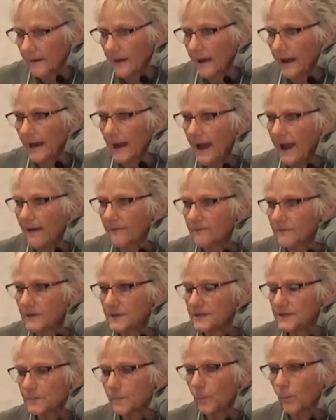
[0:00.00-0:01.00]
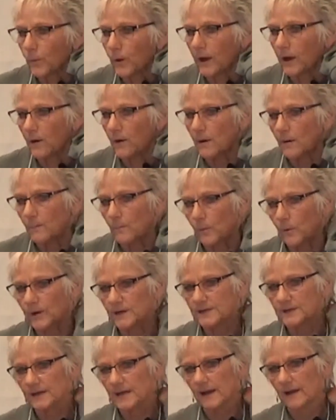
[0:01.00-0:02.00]
I have this prayer
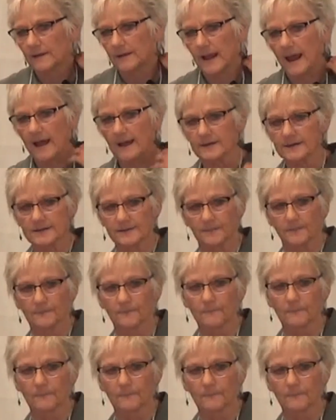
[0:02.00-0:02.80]
printed on that,